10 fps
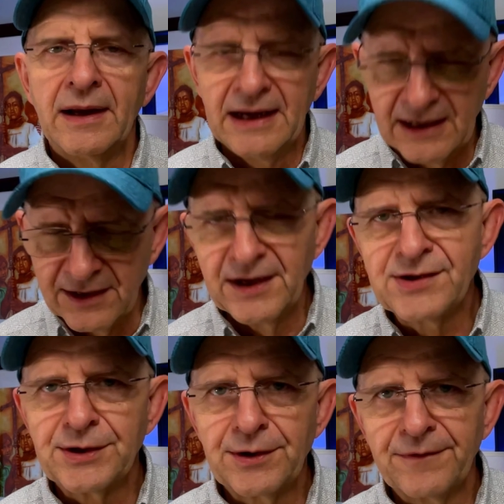In
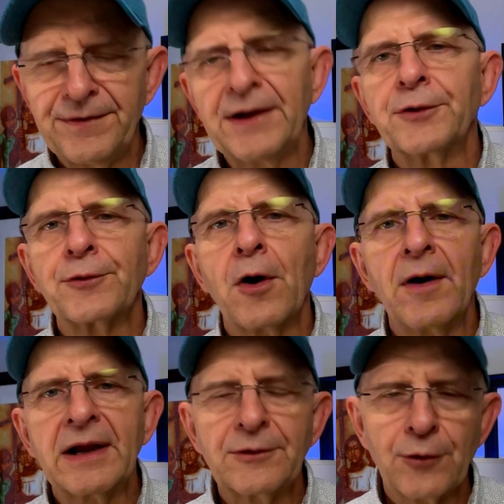addition to figure
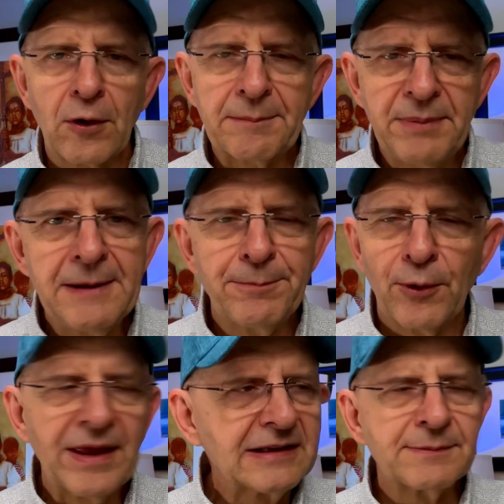drawing and drawing
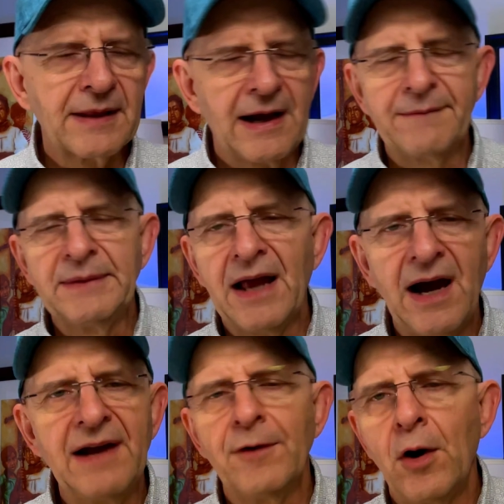people,
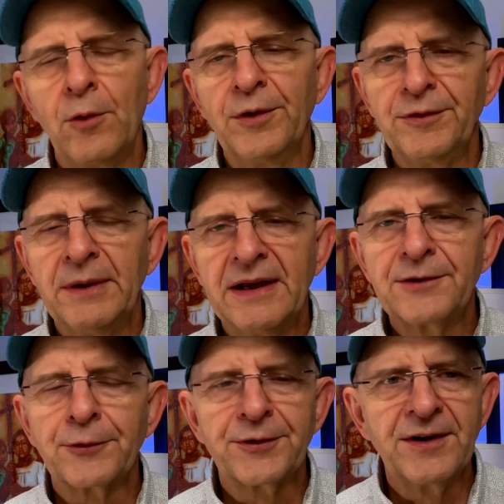I've always been
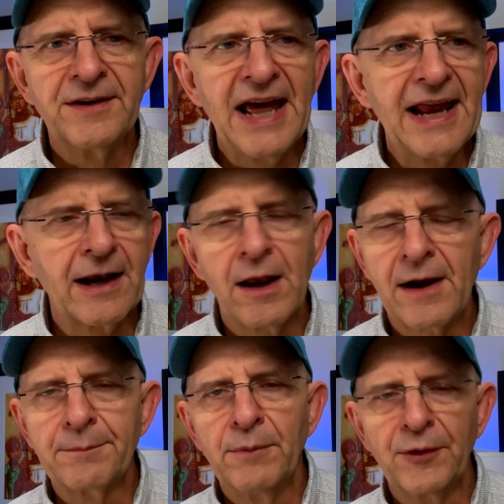interested in that.
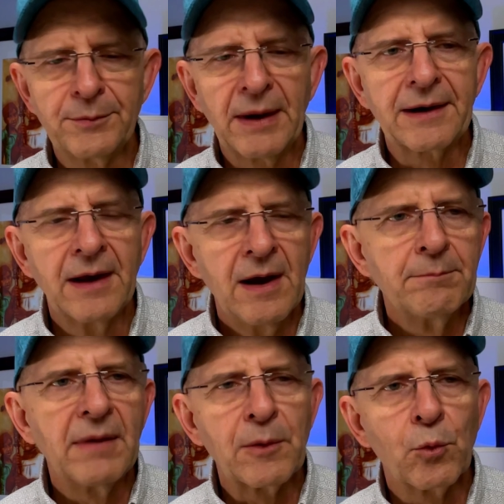And most of
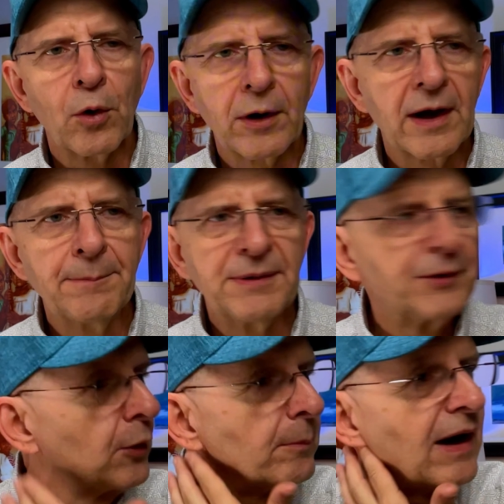my work up
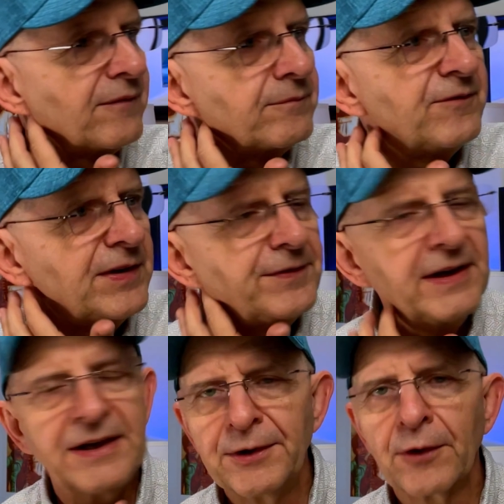until about
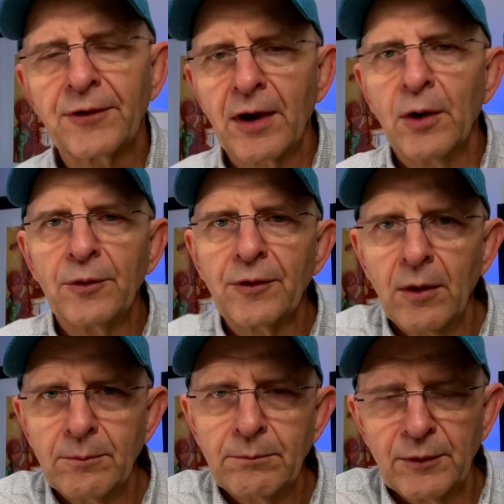15 years ago was
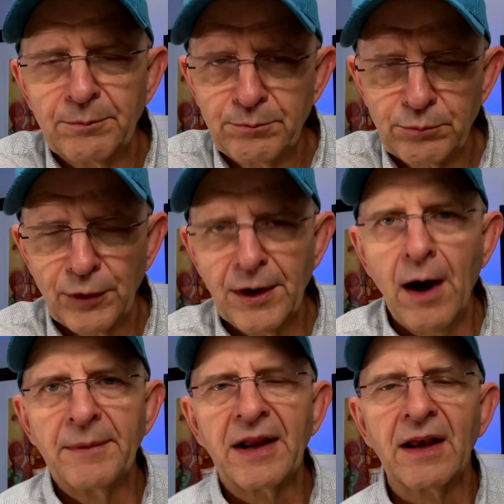
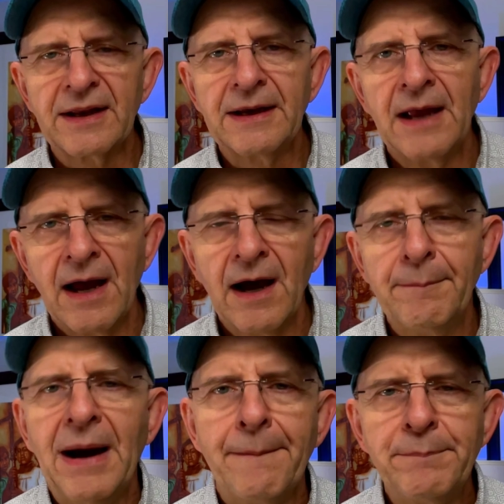predominantly
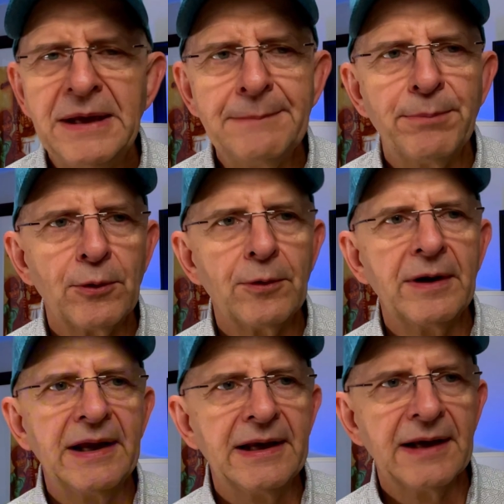about people
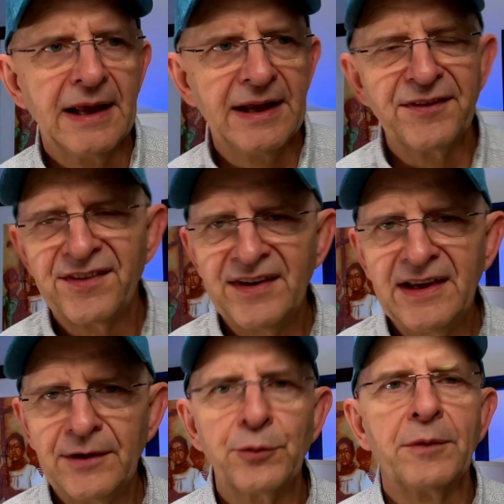and
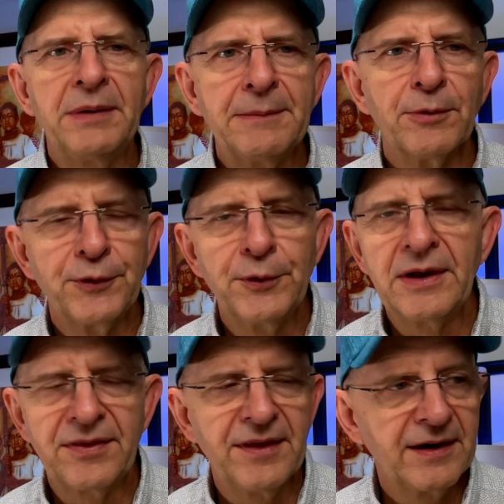scenes with people
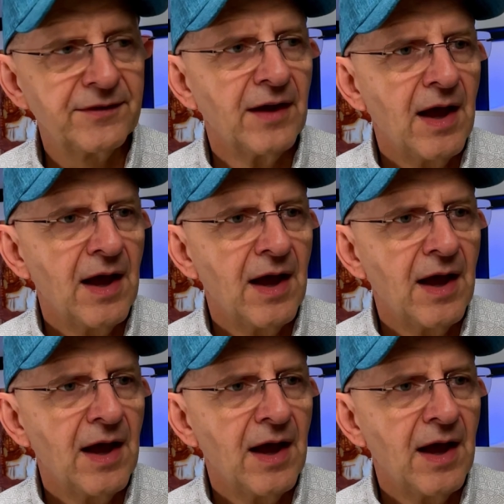doing things